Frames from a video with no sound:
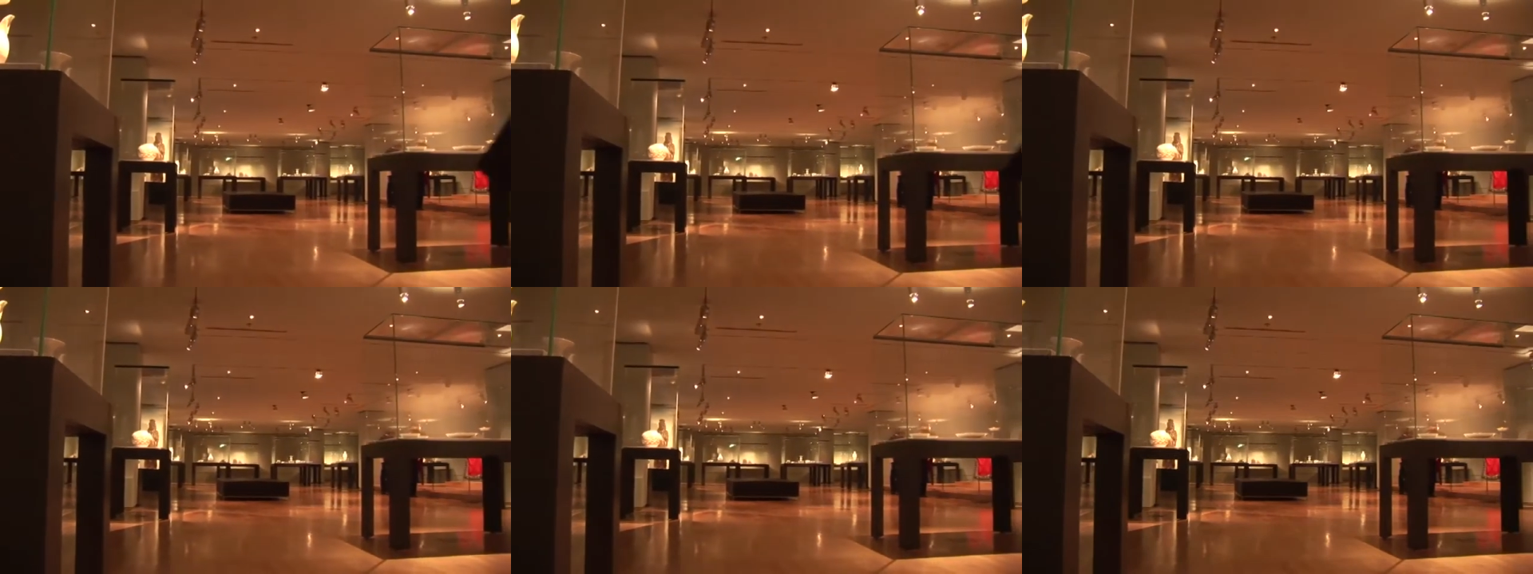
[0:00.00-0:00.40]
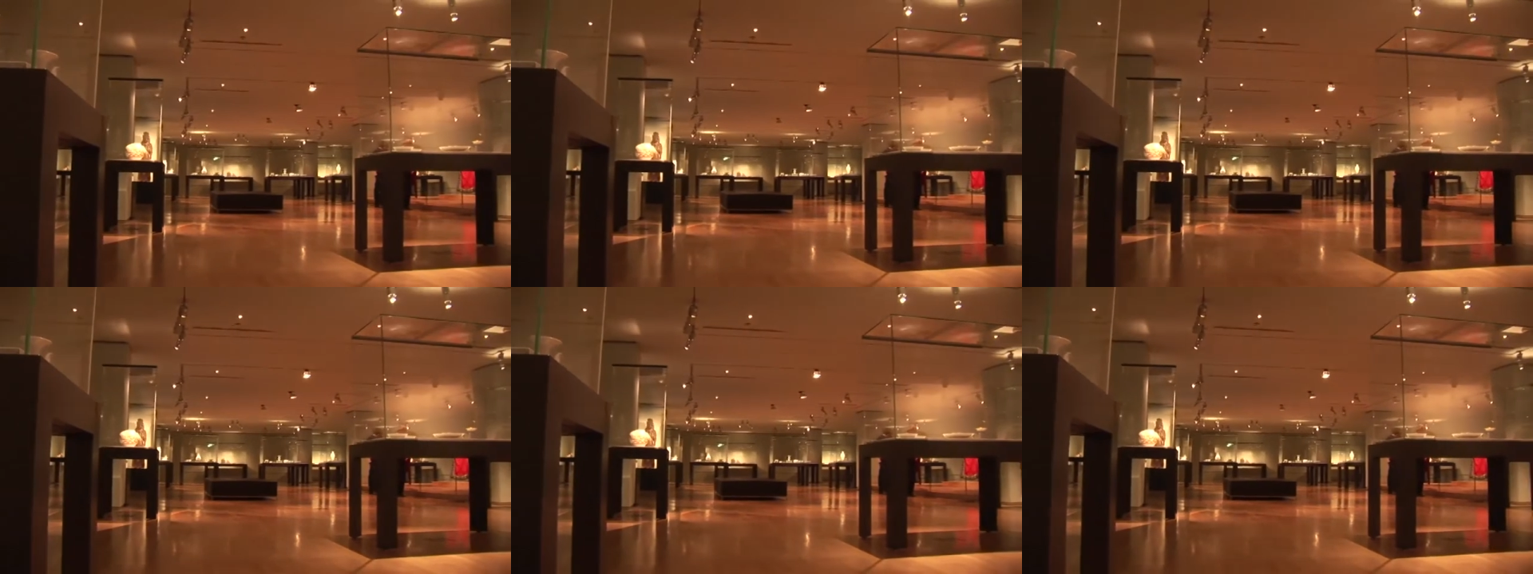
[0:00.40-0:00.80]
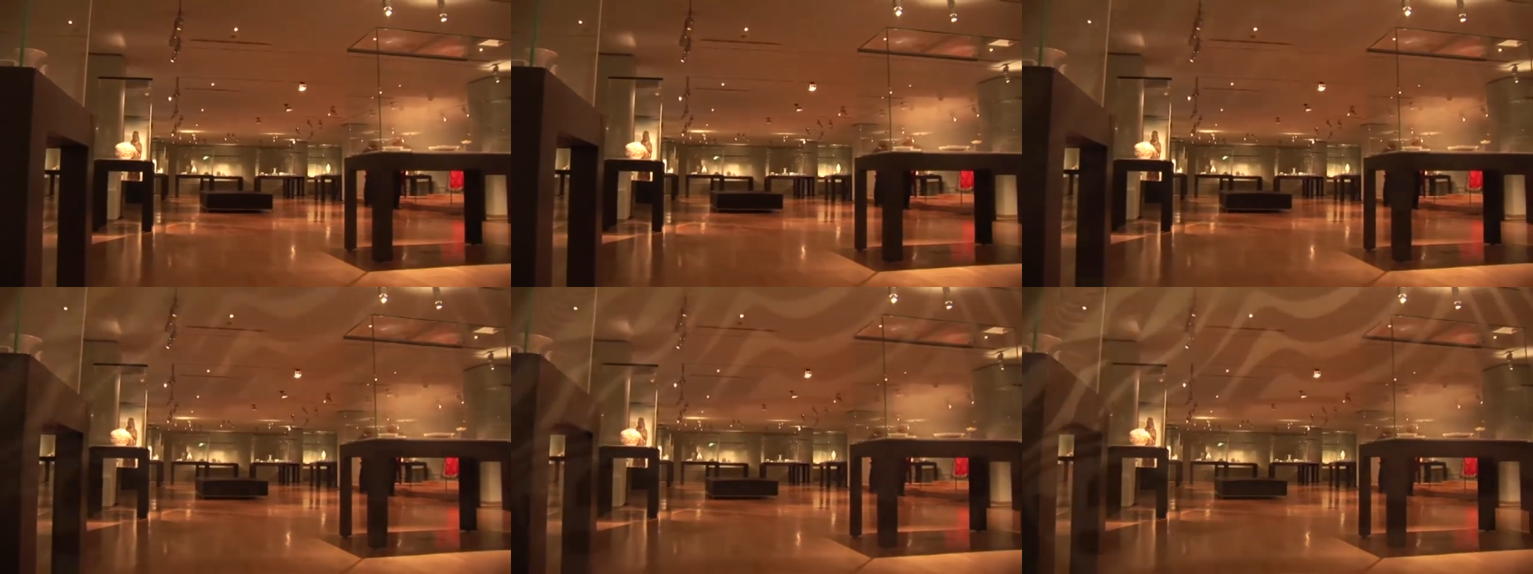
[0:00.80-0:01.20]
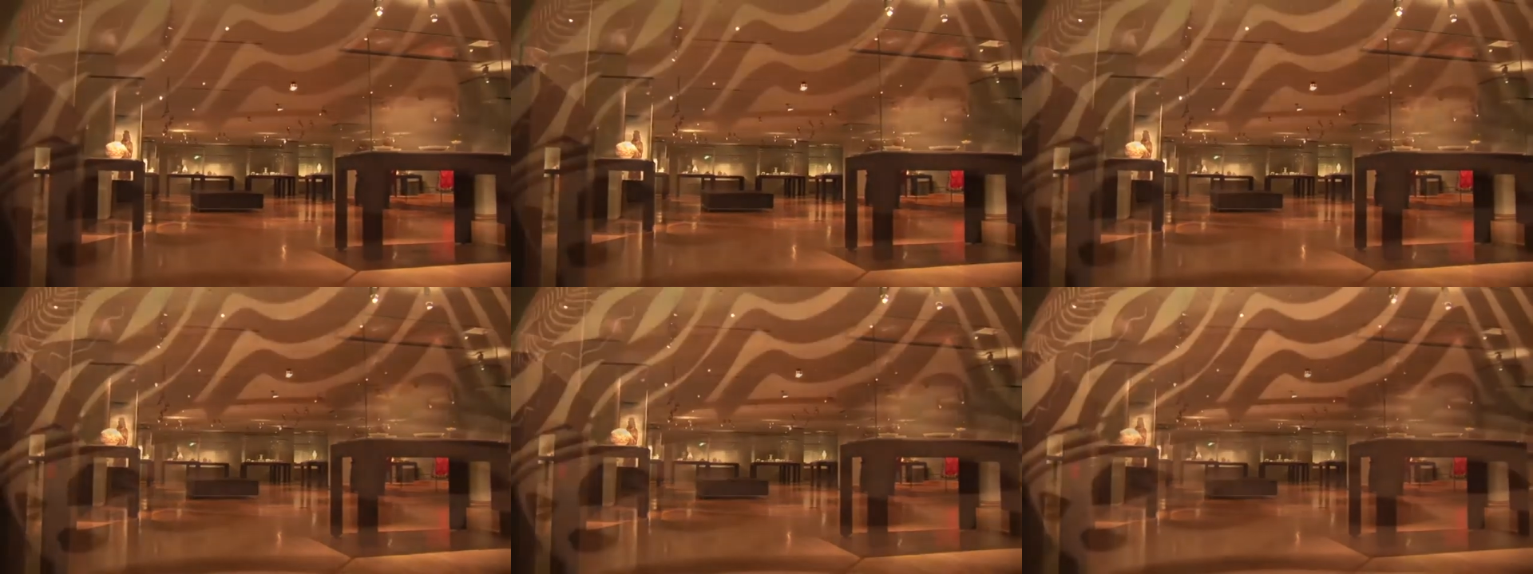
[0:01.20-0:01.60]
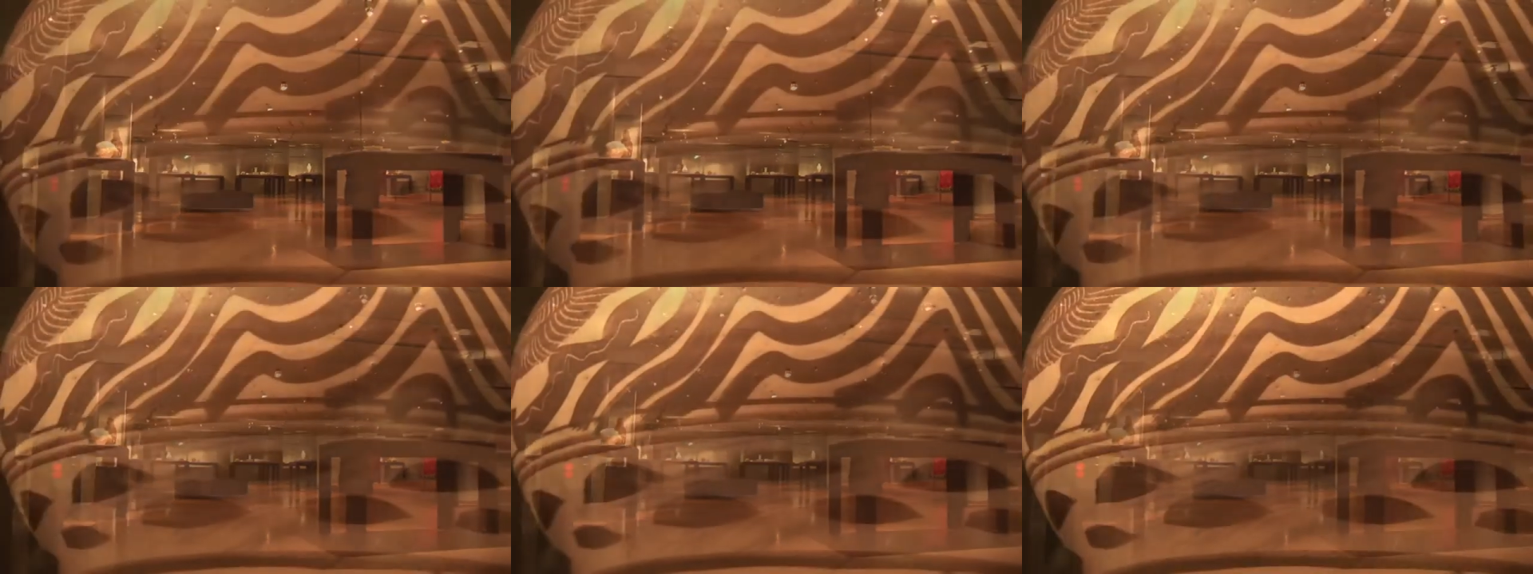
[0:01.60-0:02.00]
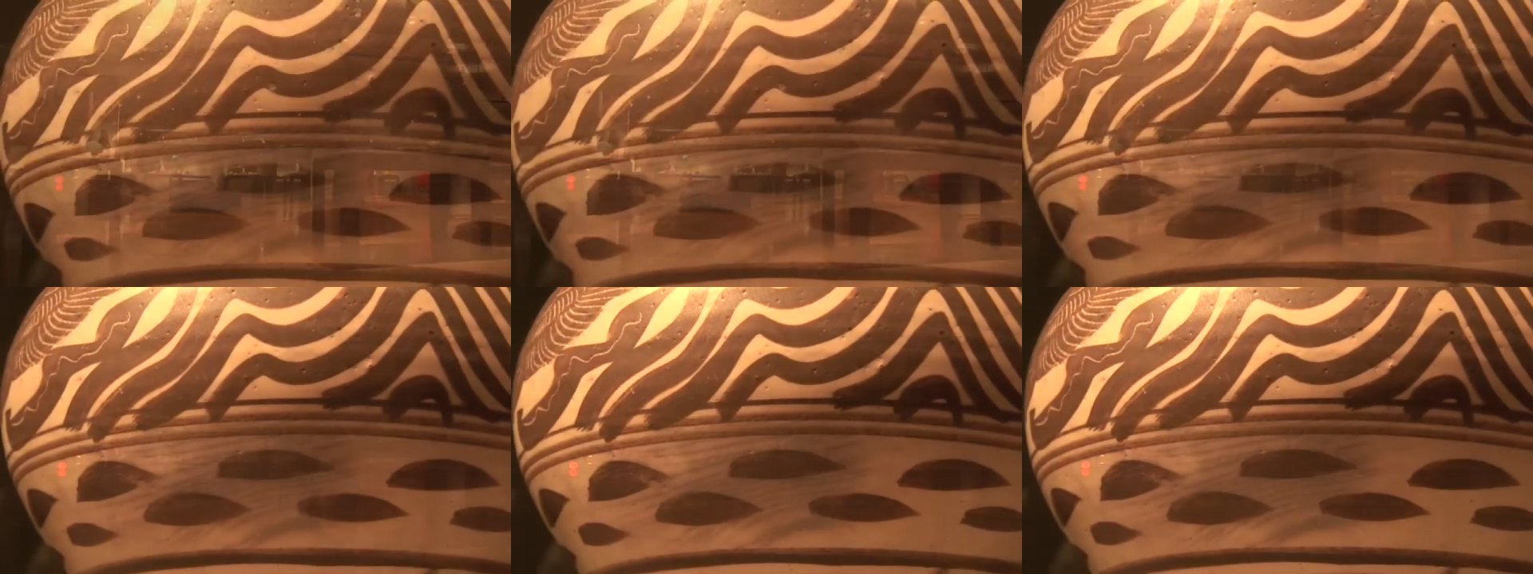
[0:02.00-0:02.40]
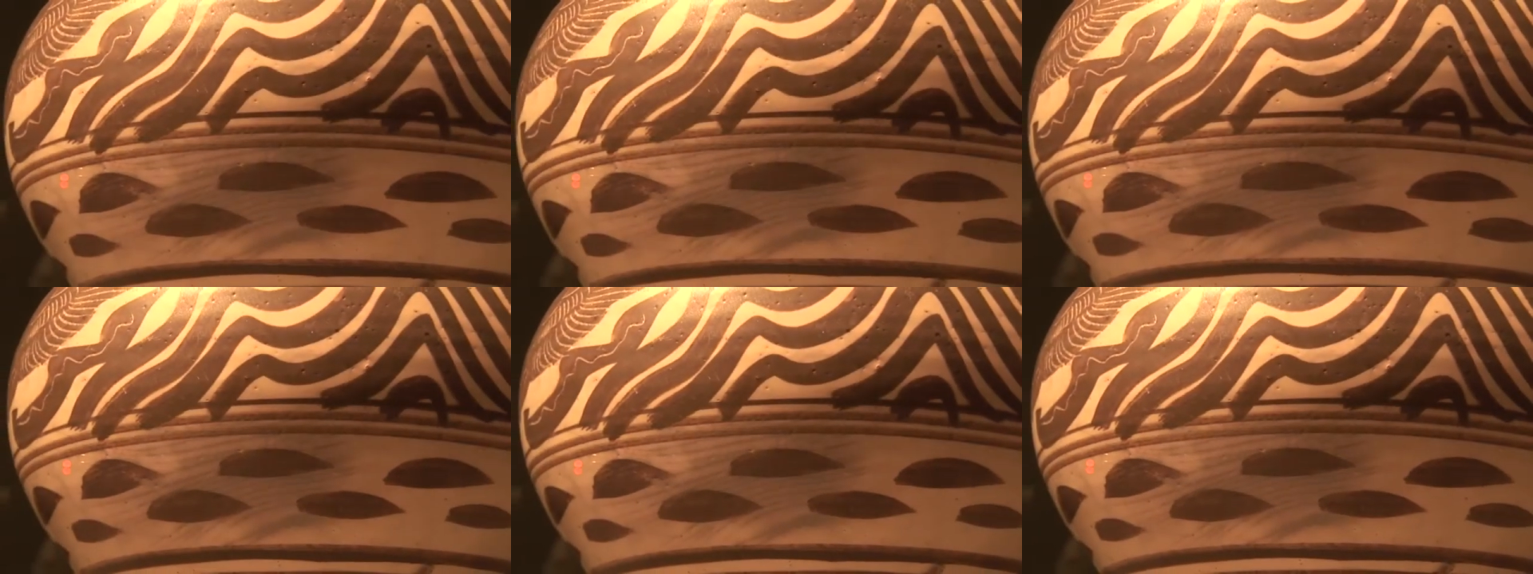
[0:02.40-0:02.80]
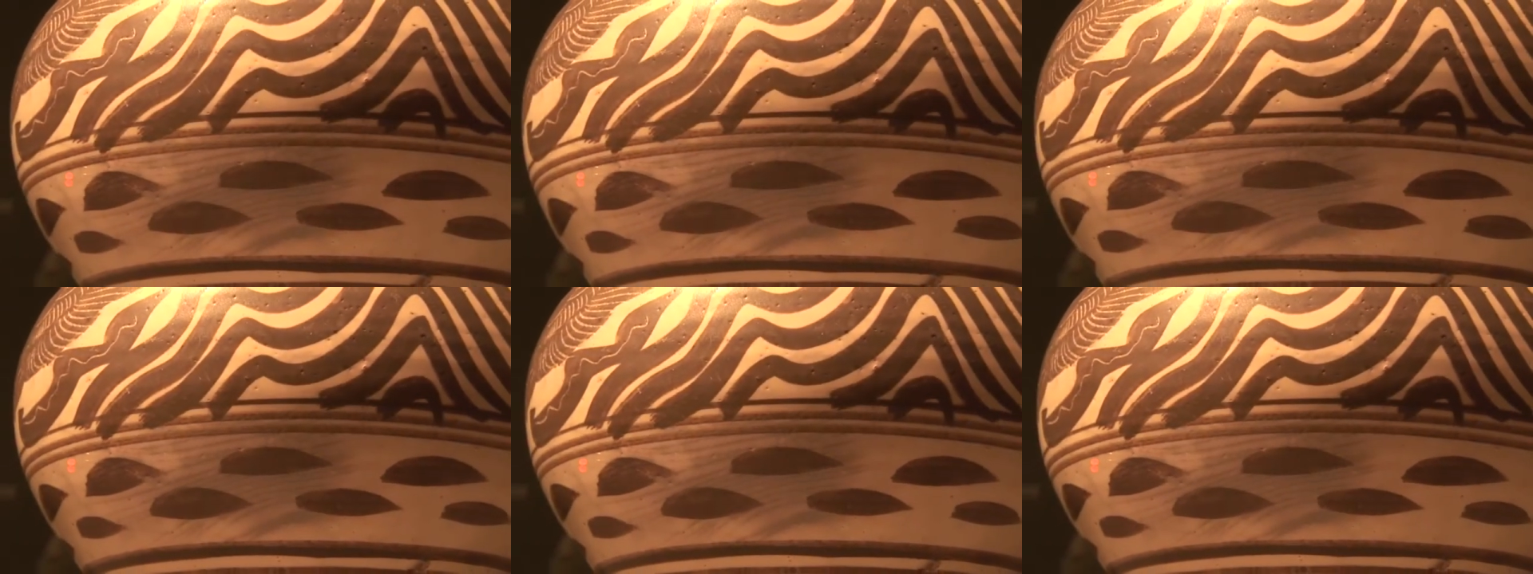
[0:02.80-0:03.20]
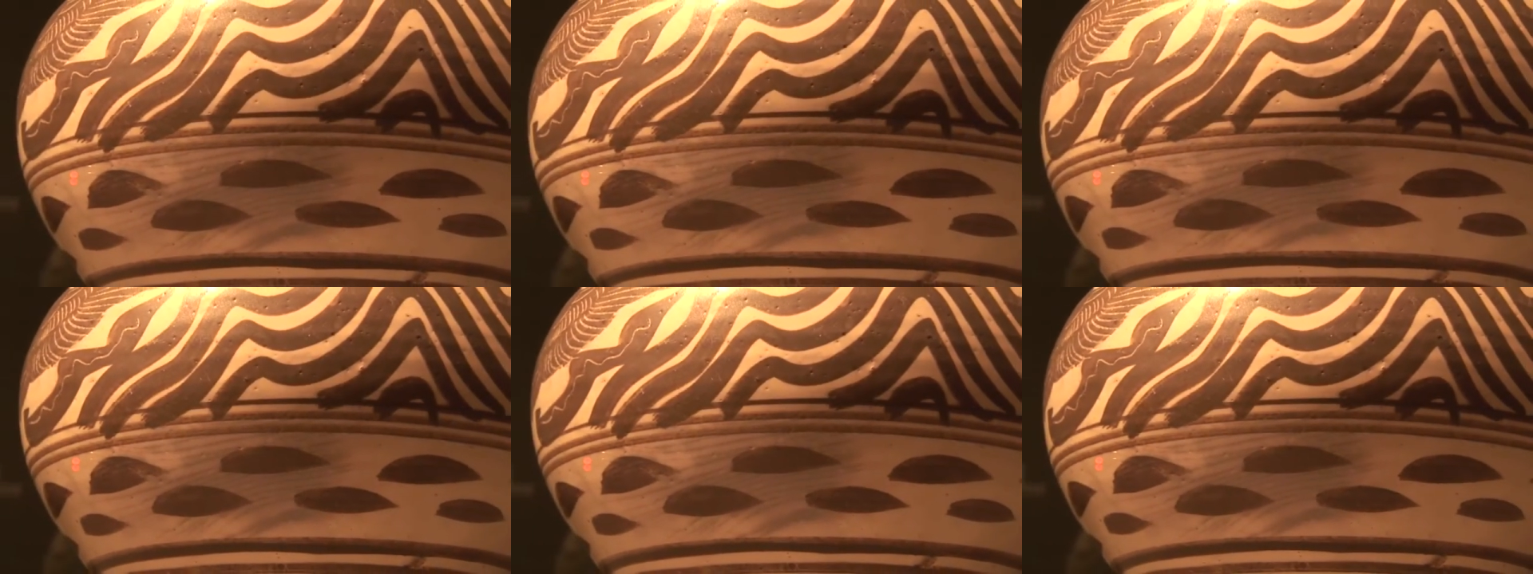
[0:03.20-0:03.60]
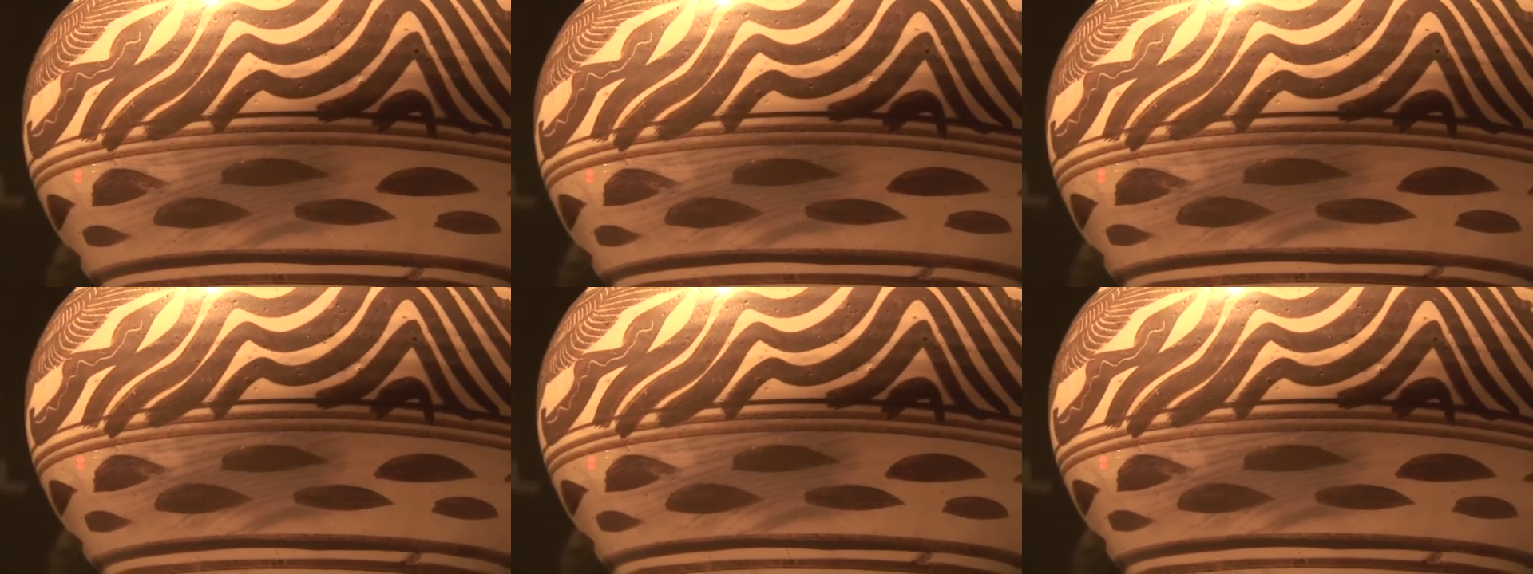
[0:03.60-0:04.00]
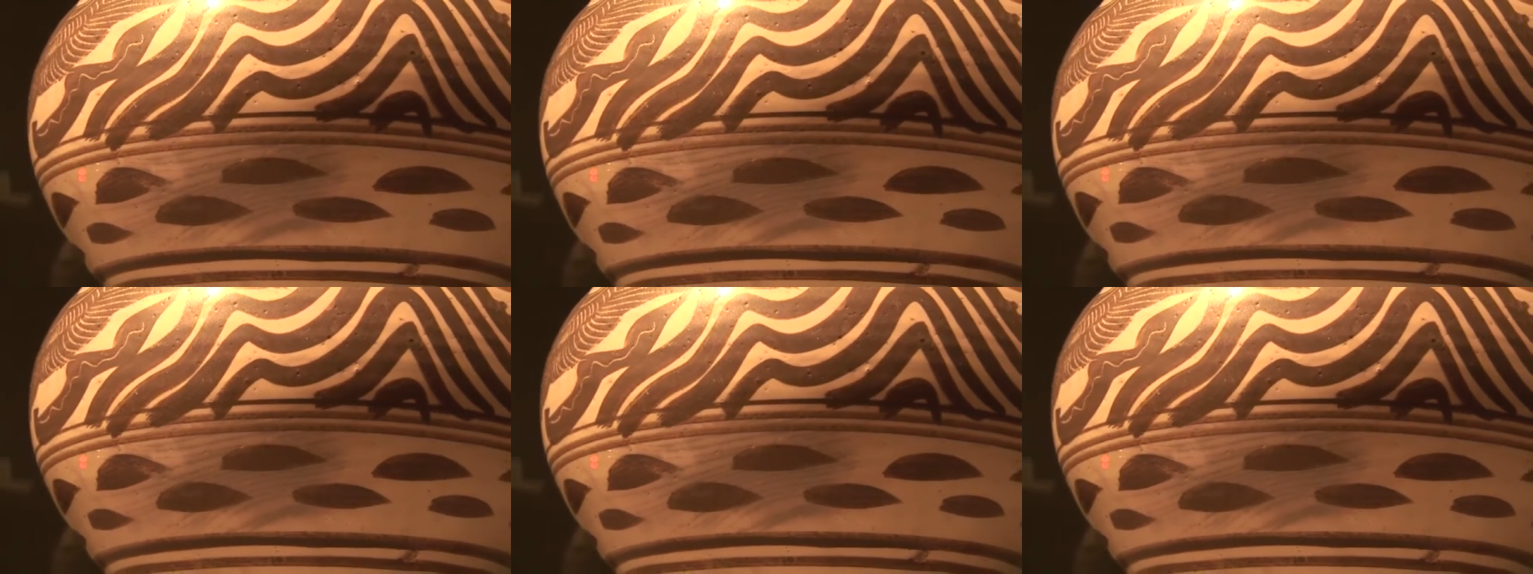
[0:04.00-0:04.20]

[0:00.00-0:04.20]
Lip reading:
(no speaker visible)